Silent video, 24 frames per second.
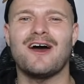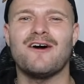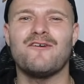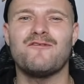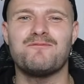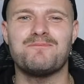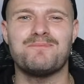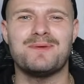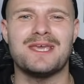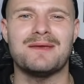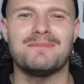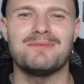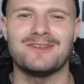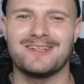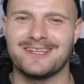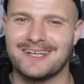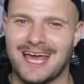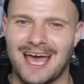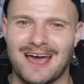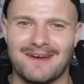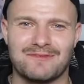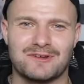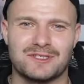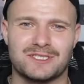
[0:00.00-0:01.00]
of people in
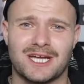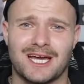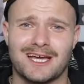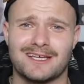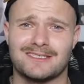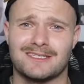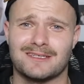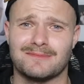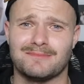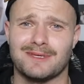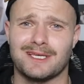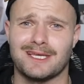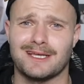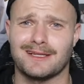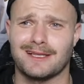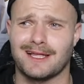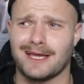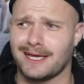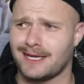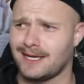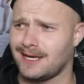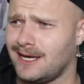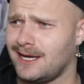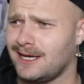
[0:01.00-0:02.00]
advertising being
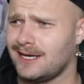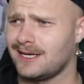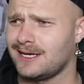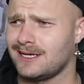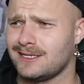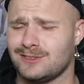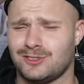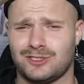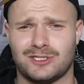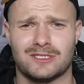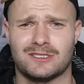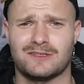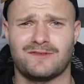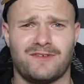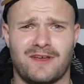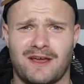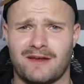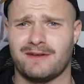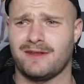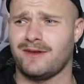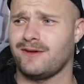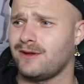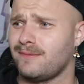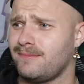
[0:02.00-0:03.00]
like, just
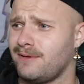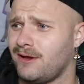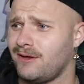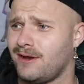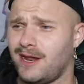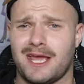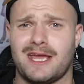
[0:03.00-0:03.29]
found out about